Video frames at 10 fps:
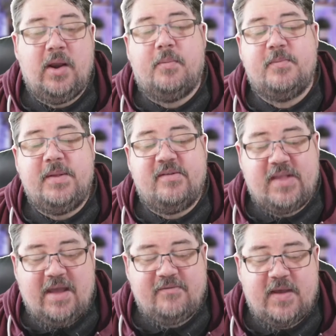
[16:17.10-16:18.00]
Ops Meets
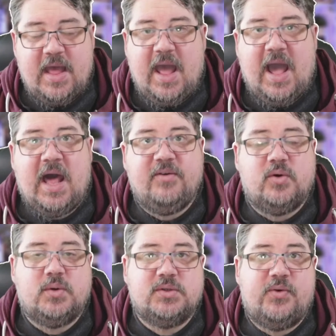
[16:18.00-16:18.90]
Dev, and
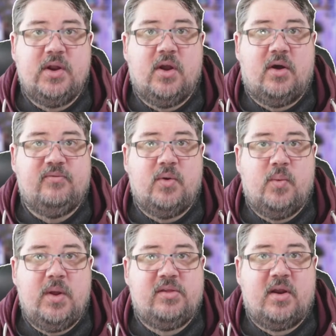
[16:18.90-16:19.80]
of course for In Convo
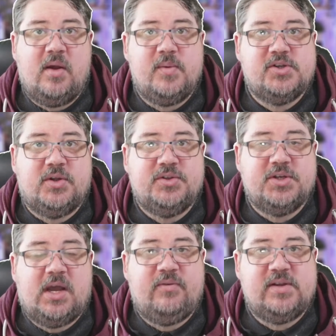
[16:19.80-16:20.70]
with Tonight with John
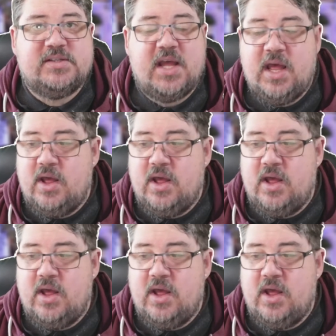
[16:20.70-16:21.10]
Jarvis.